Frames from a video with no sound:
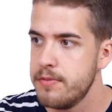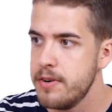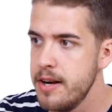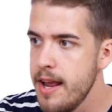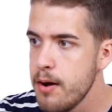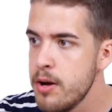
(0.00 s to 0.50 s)

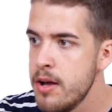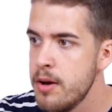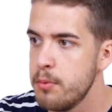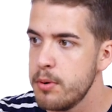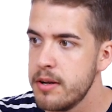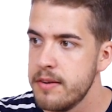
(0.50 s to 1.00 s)
For now,
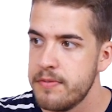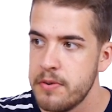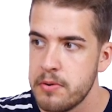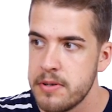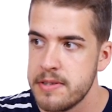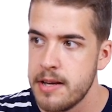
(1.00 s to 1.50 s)
we're going to
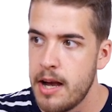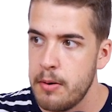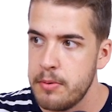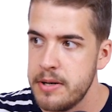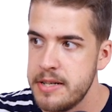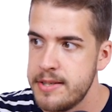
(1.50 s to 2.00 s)
focus
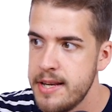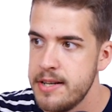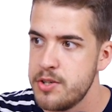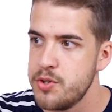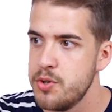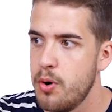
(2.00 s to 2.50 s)
our
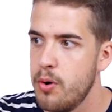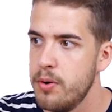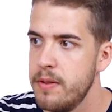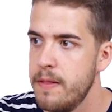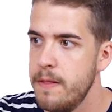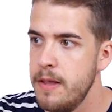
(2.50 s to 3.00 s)
attention
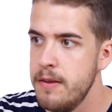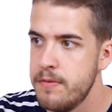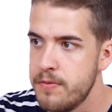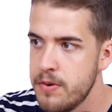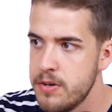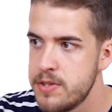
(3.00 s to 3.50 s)
on the
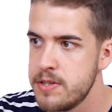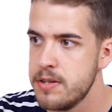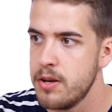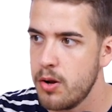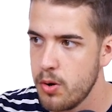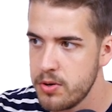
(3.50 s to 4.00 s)
first
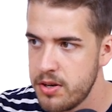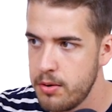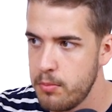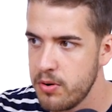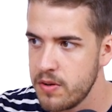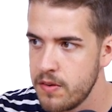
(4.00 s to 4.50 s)

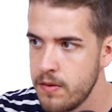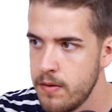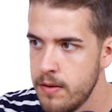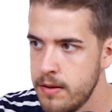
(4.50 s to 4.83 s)
content box.